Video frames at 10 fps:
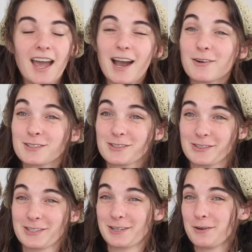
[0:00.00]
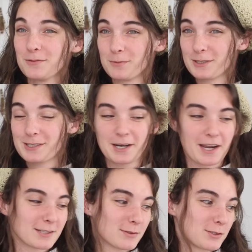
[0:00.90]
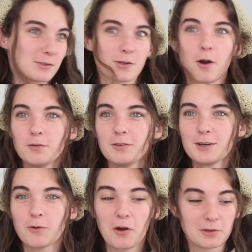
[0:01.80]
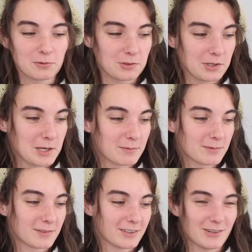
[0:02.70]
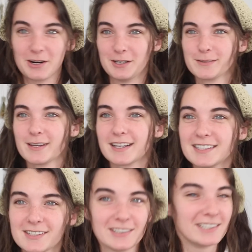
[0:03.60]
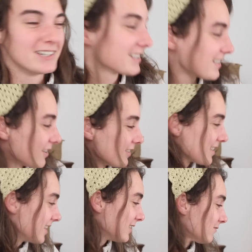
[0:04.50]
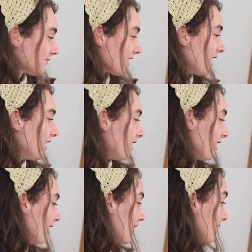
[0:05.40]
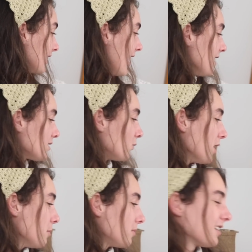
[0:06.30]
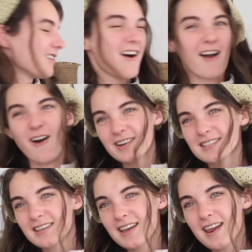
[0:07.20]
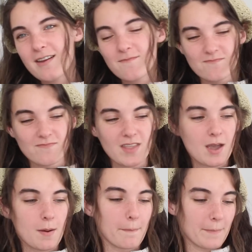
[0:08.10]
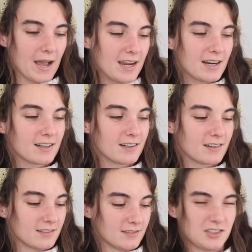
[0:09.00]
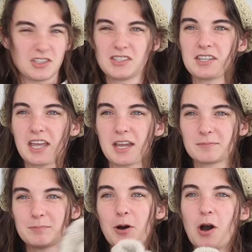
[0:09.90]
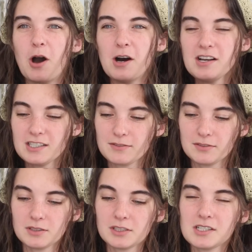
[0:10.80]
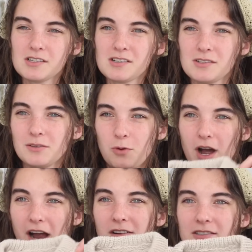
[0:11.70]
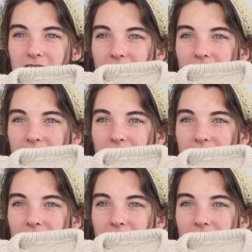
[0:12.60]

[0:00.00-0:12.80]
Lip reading: acquisitions because I do have some exciting acquisitions. Hopefully Wilder will sleep long enough so I can show y'all because I'm excited. Okay, last whip that I honestly might just like pause for a while till